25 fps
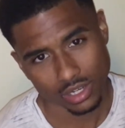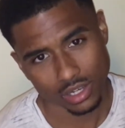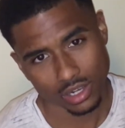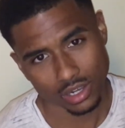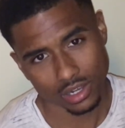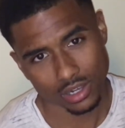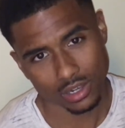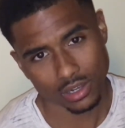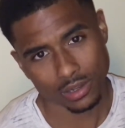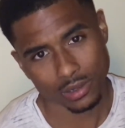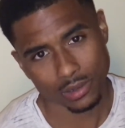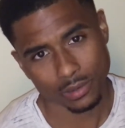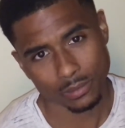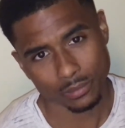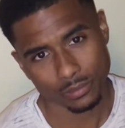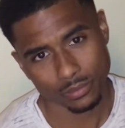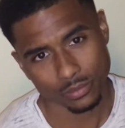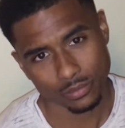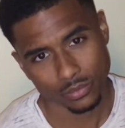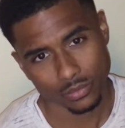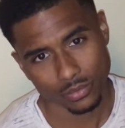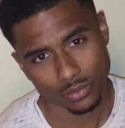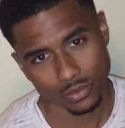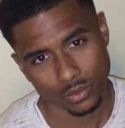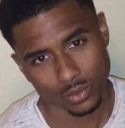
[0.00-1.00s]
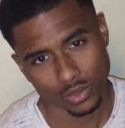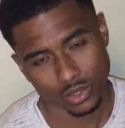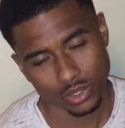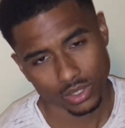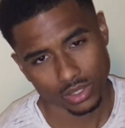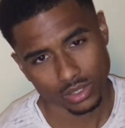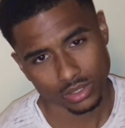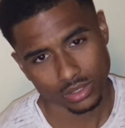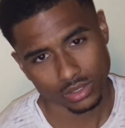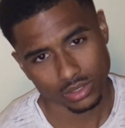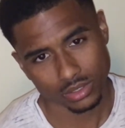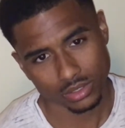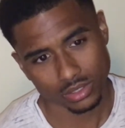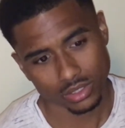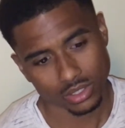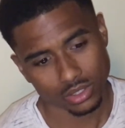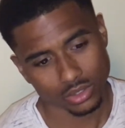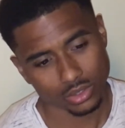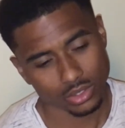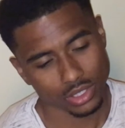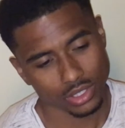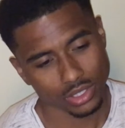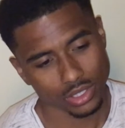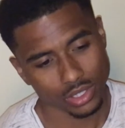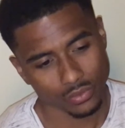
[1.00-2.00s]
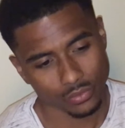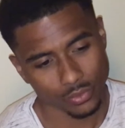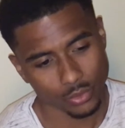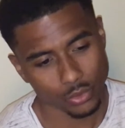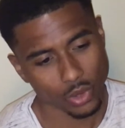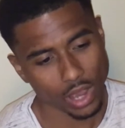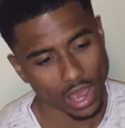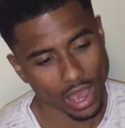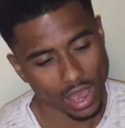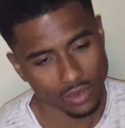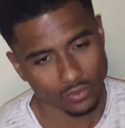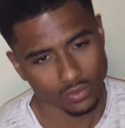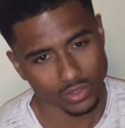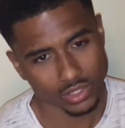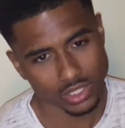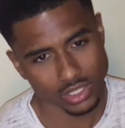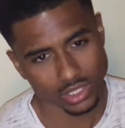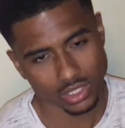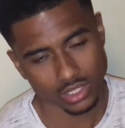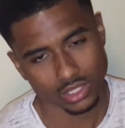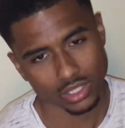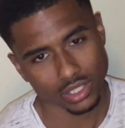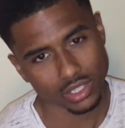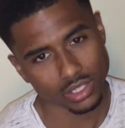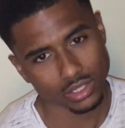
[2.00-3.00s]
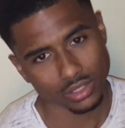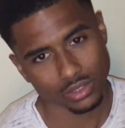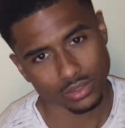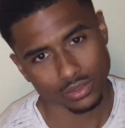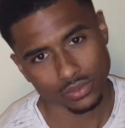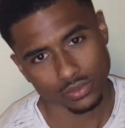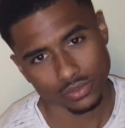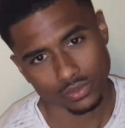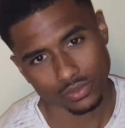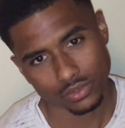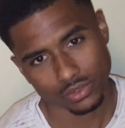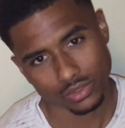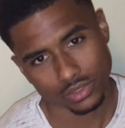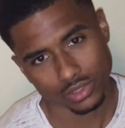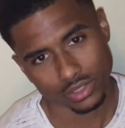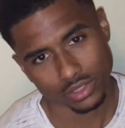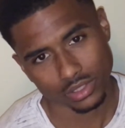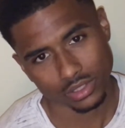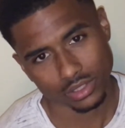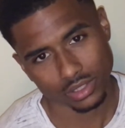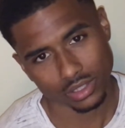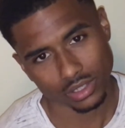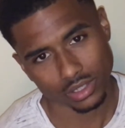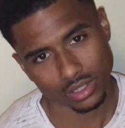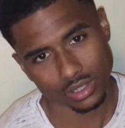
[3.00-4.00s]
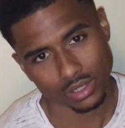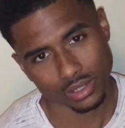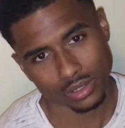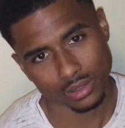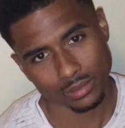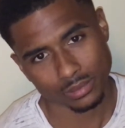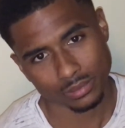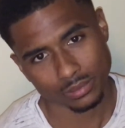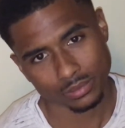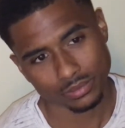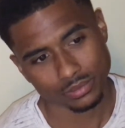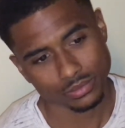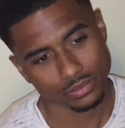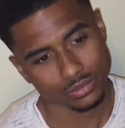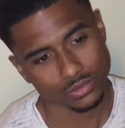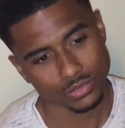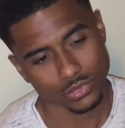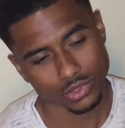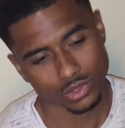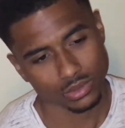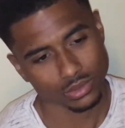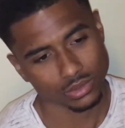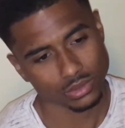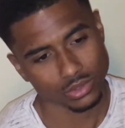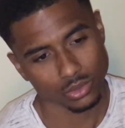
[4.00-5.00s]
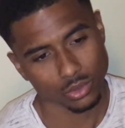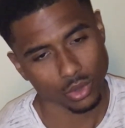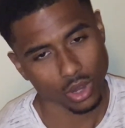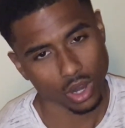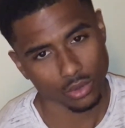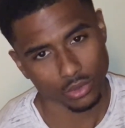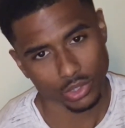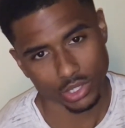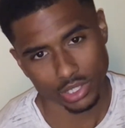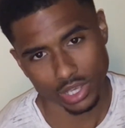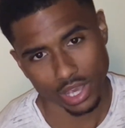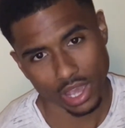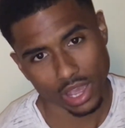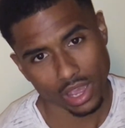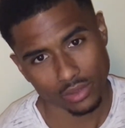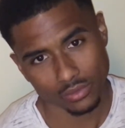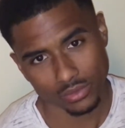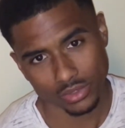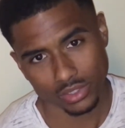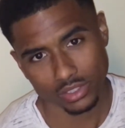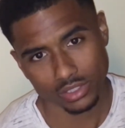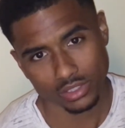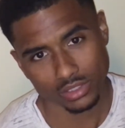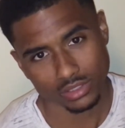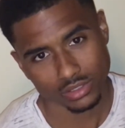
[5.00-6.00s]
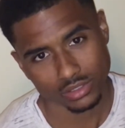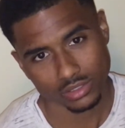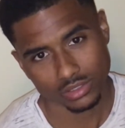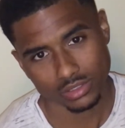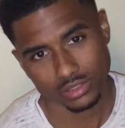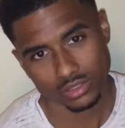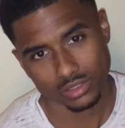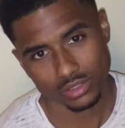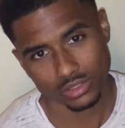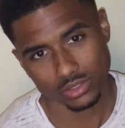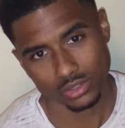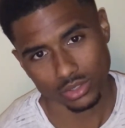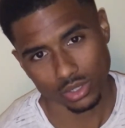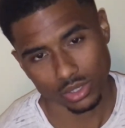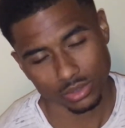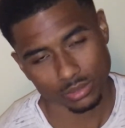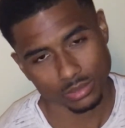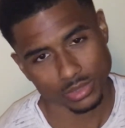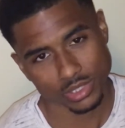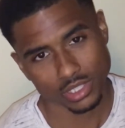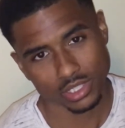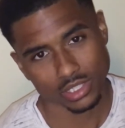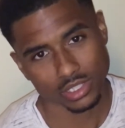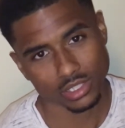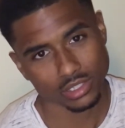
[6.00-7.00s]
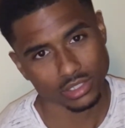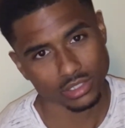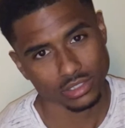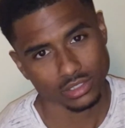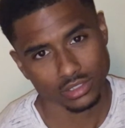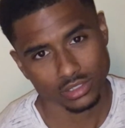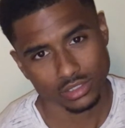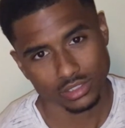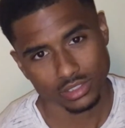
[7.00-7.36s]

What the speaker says: Um, you know, if you have it to give, um, you already have it. You know what I'm saying?